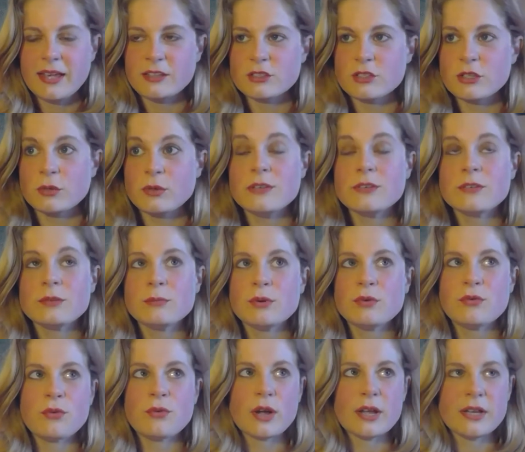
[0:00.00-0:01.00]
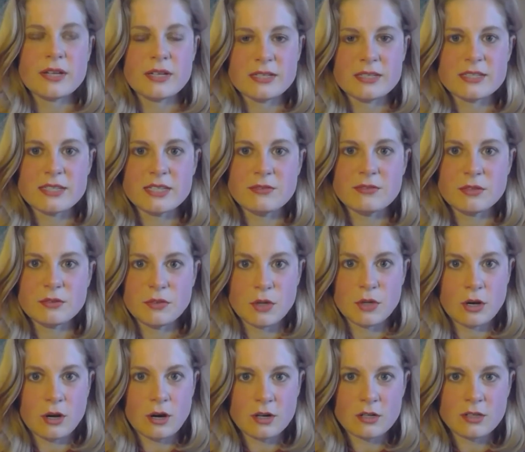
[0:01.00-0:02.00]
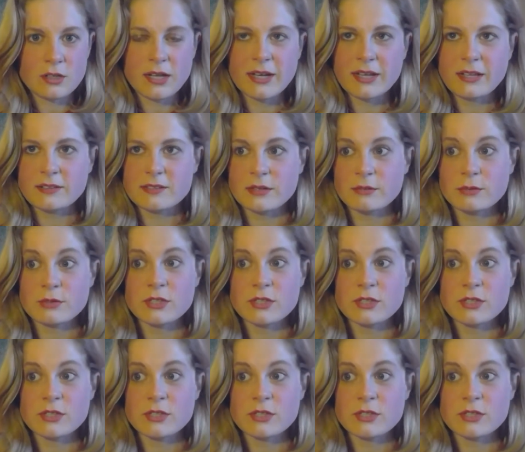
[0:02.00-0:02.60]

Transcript: And so even before I'd conceived of the Carlyles,